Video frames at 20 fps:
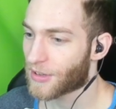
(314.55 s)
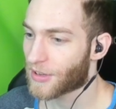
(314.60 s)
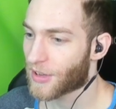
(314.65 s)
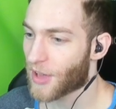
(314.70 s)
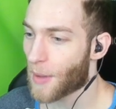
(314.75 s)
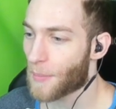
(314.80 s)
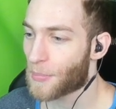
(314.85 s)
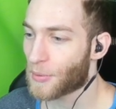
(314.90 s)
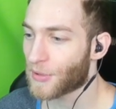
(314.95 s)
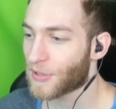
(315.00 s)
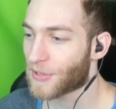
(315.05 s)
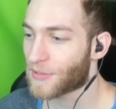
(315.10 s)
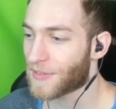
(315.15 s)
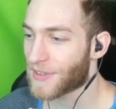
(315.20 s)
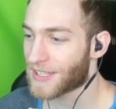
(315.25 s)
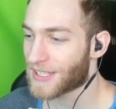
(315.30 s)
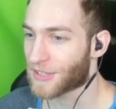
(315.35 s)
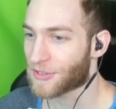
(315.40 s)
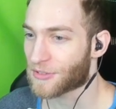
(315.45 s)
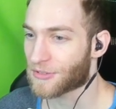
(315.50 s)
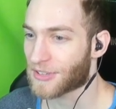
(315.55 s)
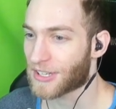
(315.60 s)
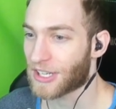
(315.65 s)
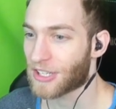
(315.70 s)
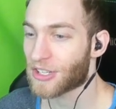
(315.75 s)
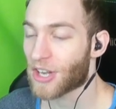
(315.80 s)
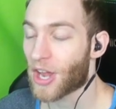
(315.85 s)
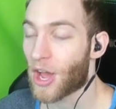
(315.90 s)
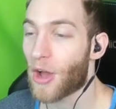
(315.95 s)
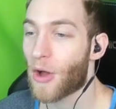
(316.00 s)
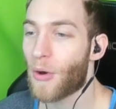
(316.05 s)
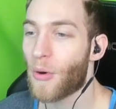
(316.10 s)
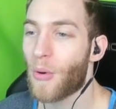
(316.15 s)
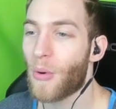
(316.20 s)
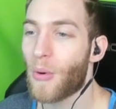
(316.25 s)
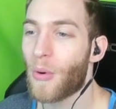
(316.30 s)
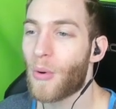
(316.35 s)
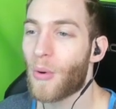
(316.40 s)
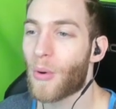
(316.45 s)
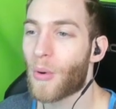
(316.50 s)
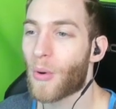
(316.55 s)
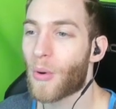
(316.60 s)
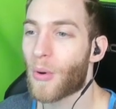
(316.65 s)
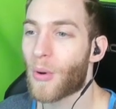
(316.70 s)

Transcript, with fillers: Caboose yeah. visits Caboose, reach. what oh. action do you oh.